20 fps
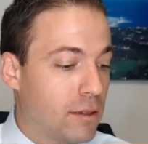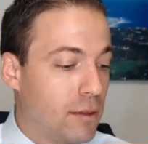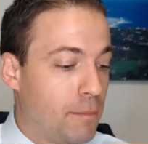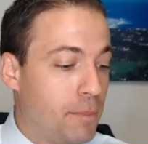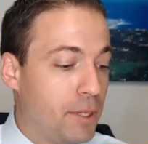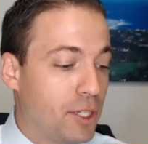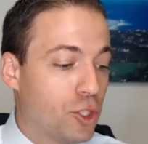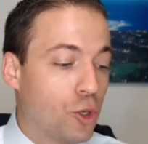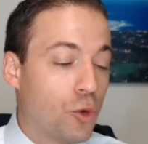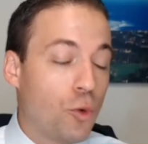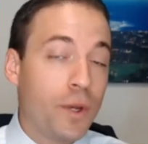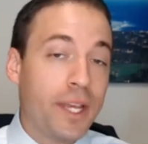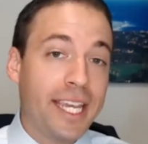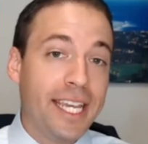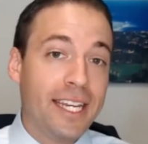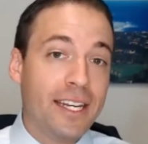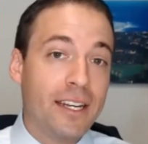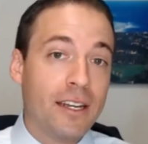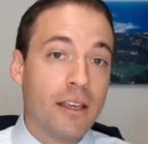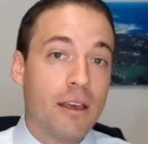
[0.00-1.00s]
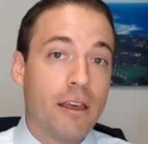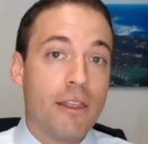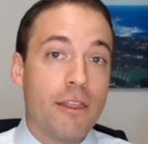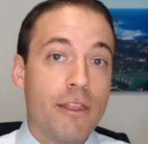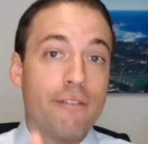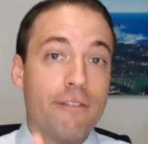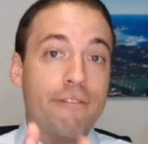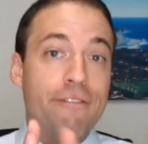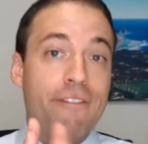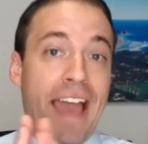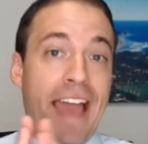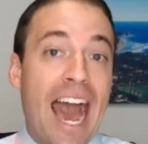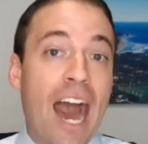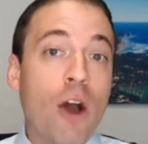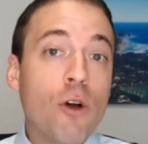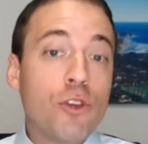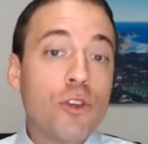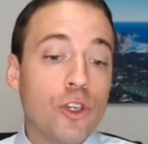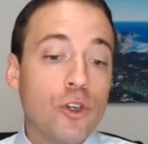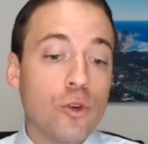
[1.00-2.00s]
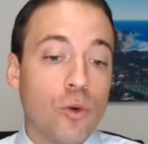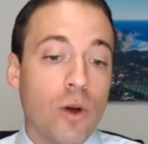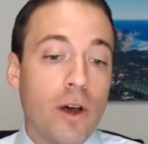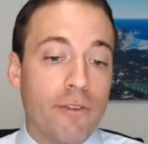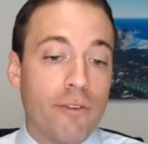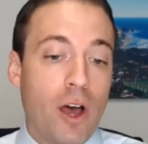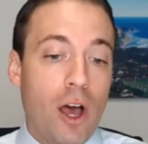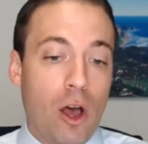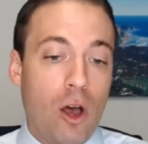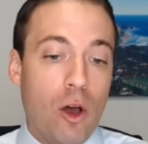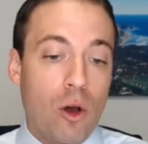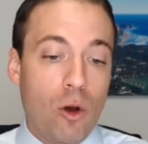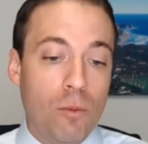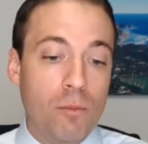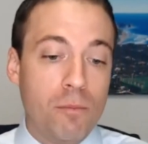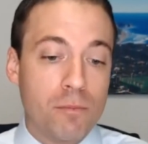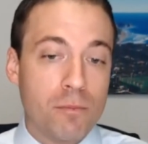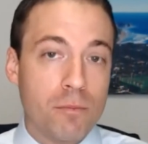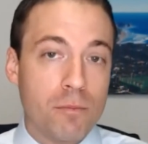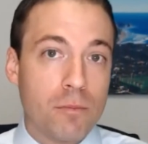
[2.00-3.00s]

between the value of a home